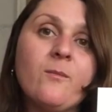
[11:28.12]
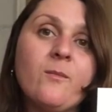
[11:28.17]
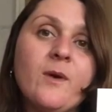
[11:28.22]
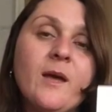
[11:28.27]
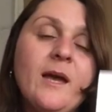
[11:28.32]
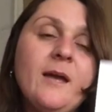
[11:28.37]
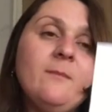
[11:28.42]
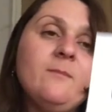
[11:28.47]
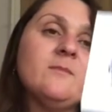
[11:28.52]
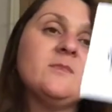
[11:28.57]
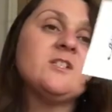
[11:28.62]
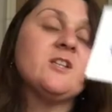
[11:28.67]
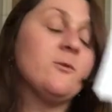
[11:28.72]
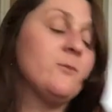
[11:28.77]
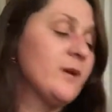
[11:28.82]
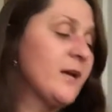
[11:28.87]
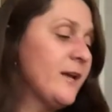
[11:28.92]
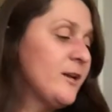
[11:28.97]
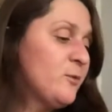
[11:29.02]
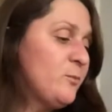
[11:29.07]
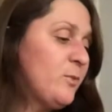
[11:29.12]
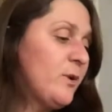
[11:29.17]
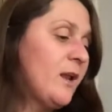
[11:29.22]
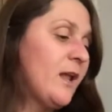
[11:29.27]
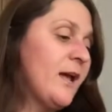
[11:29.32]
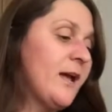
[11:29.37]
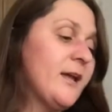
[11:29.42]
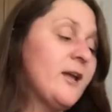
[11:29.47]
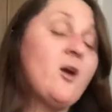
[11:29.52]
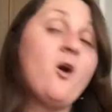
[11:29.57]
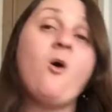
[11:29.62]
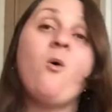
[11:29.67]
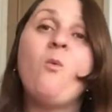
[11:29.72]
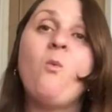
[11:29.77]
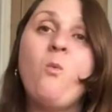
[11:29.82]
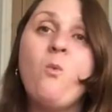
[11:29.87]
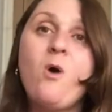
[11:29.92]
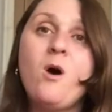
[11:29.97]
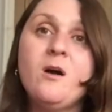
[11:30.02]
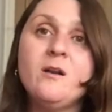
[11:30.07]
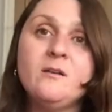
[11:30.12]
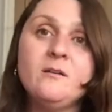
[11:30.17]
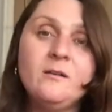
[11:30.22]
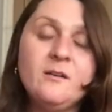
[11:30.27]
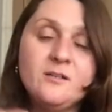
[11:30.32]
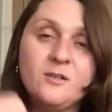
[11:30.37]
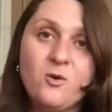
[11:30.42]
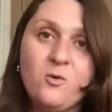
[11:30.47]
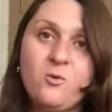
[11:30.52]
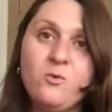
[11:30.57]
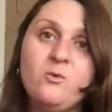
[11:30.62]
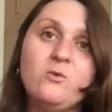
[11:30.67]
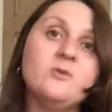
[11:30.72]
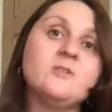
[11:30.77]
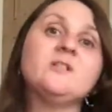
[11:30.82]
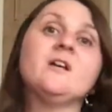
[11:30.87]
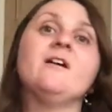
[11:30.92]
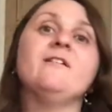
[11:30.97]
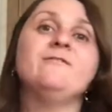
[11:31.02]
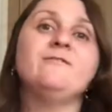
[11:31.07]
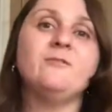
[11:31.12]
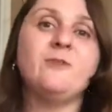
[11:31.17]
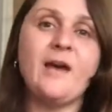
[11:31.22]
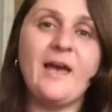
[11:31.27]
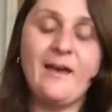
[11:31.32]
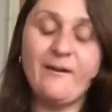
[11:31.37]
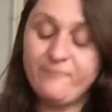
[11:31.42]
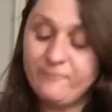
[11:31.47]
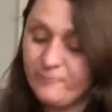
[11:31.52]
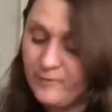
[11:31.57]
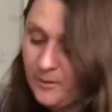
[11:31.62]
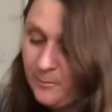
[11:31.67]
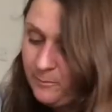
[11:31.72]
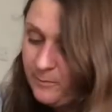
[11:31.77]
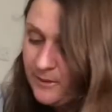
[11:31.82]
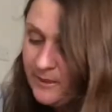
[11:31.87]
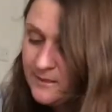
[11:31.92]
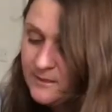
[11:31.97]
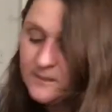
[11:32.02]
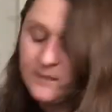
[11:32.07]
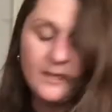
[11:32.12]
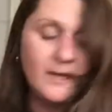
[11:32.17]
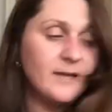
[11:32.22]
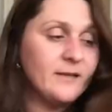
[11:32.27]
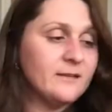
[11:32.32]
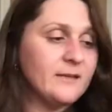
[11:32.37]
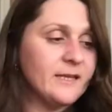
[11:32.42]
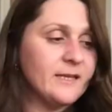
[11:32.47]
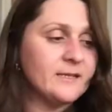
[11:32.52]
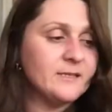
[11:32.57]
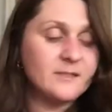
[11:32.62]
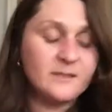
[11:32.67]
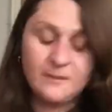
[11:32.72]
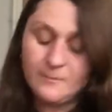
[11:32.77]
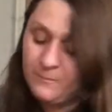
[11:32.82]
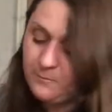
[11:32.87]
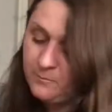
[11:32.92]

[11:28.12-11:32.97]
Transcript: Okay, so we're going to play 1 chord for every beat like this.